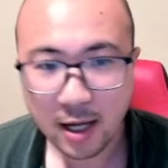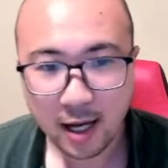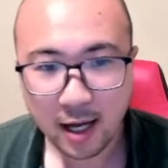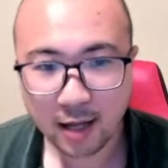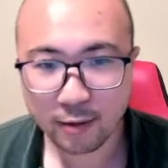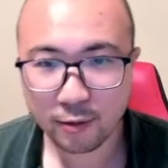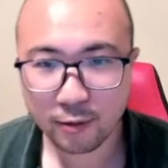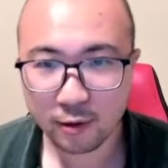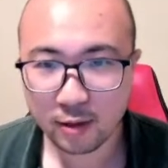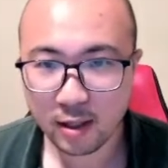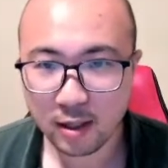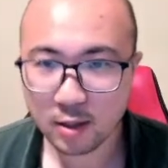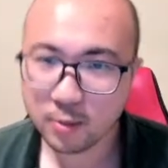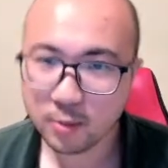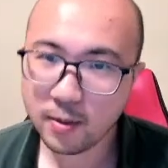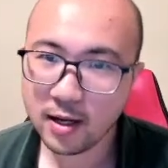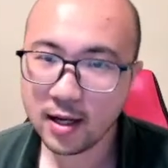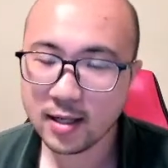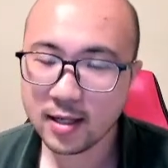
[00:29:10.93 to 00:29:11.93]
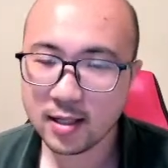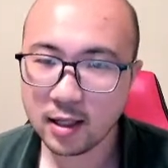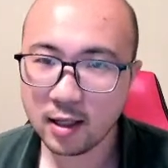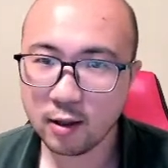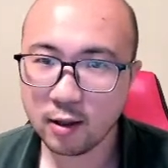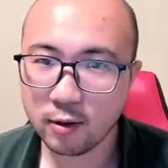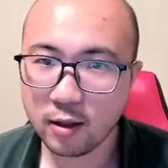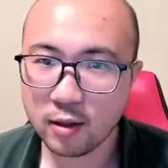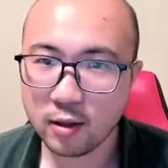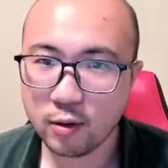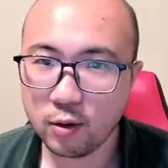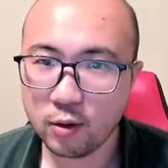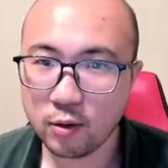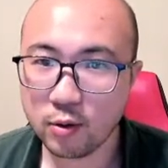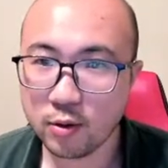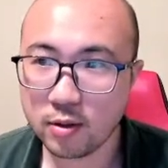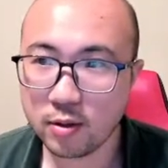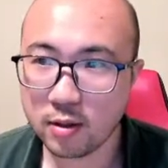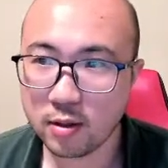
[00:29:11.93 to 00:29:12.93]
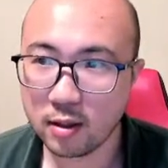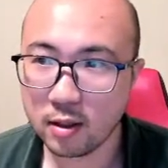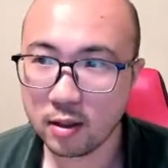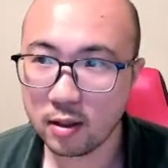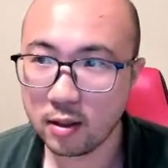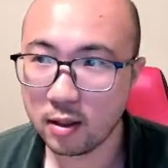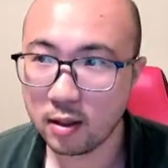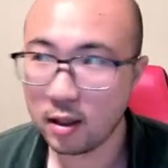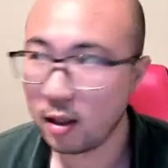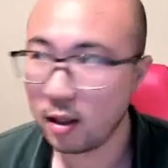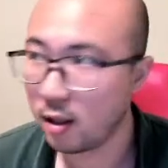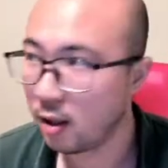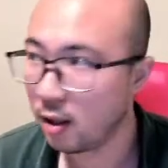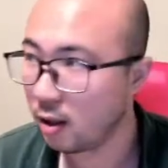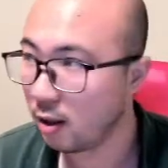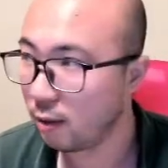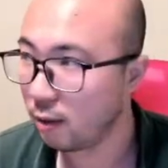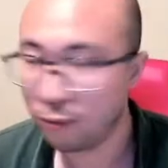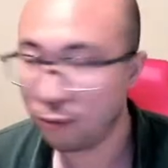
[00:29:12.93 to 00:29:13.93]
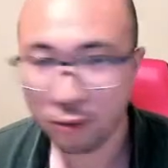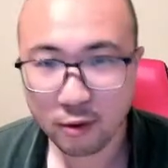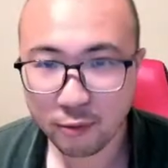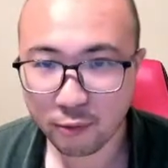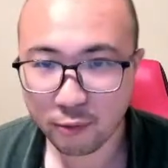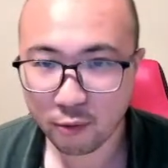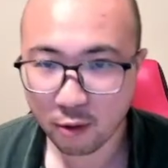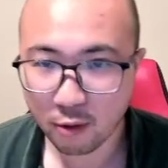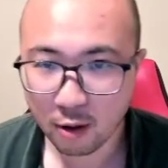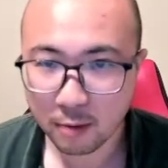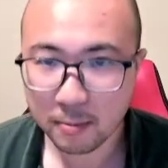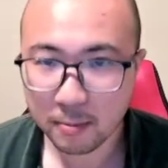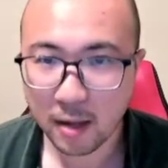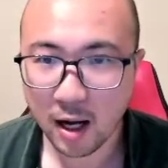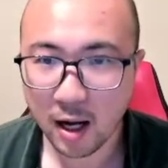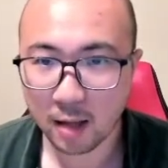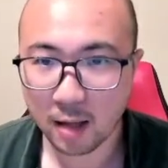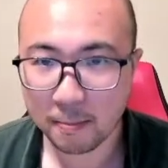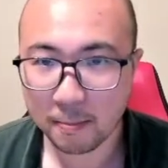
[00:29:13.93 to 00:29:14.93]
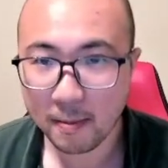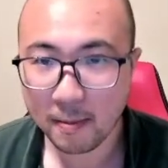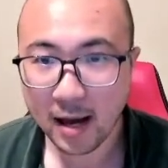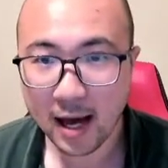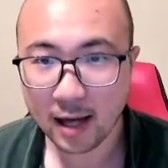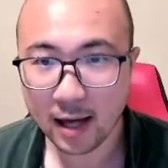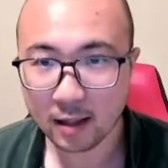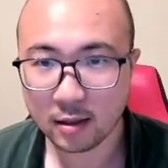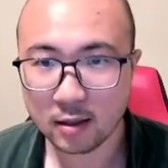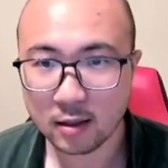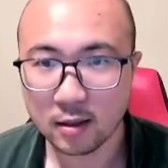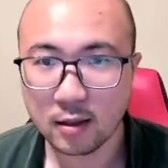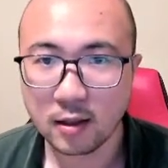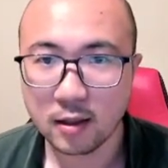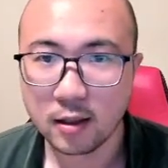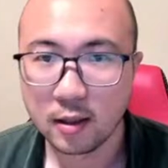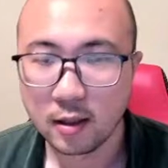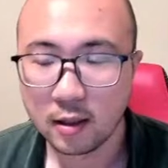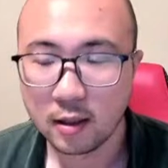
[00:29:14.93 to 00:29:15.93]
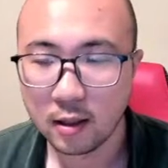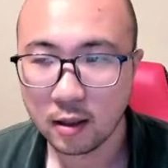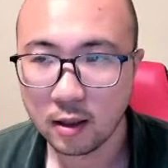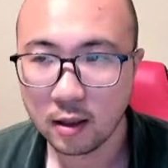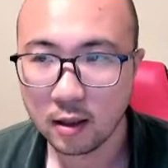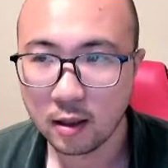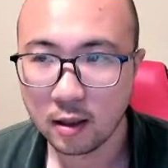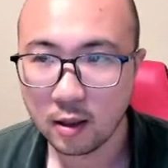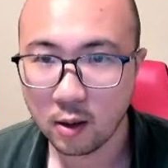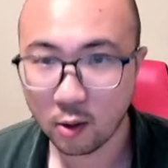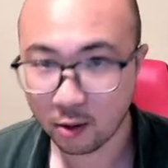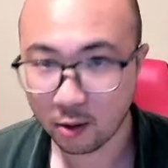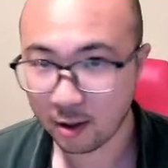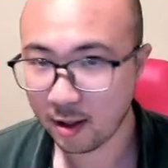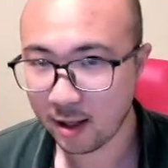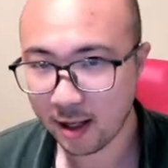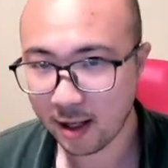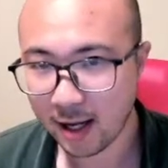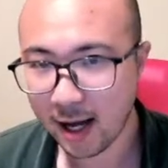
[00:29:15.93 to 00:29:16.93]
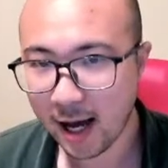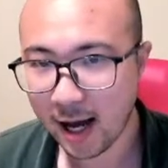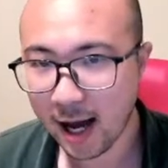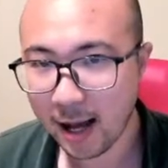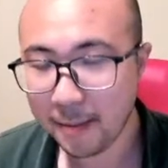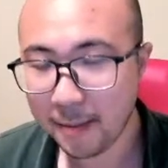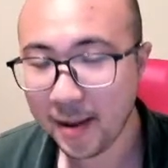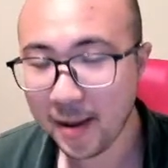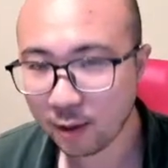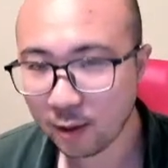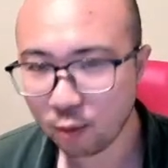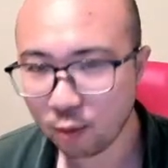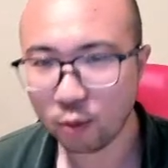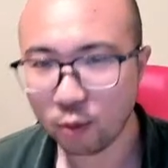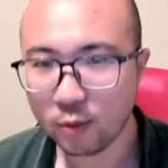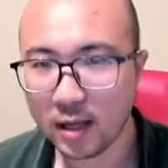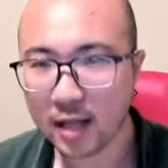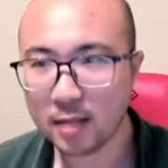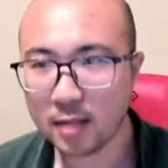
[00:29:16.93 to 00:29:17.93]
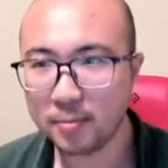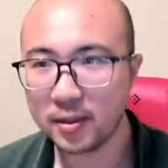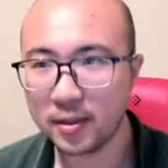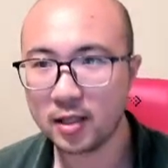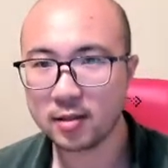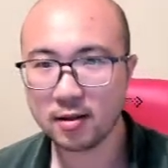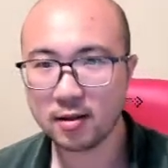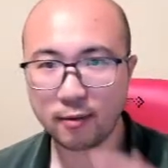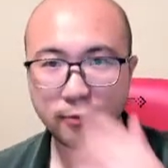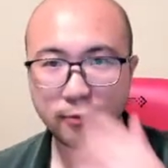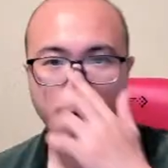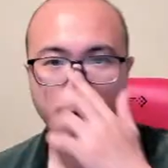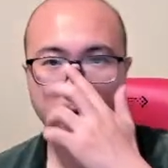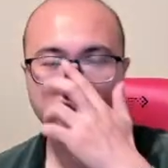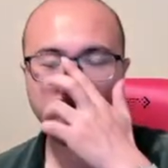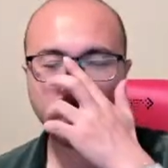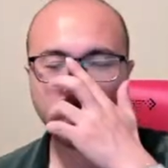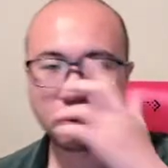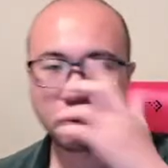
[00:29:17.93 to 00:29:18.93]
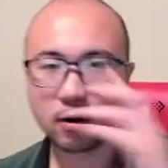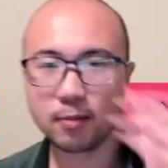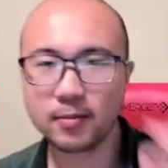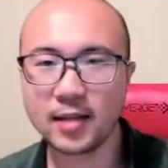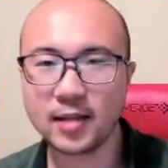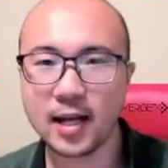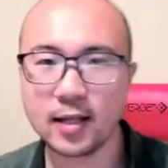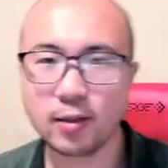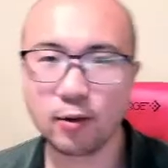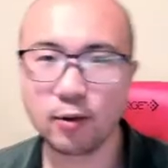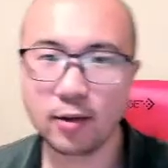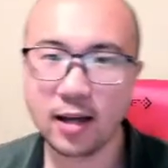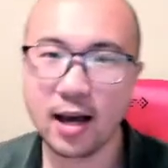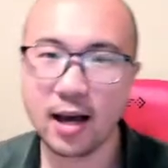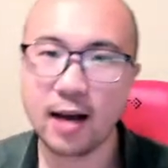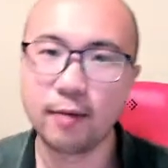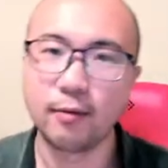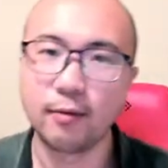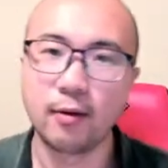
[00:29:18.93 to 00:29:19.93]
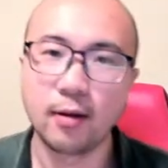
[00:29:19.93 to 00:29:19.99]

And for this one, I think you can use the freeform on Mac or on iPad to do that, because on freeform that you can have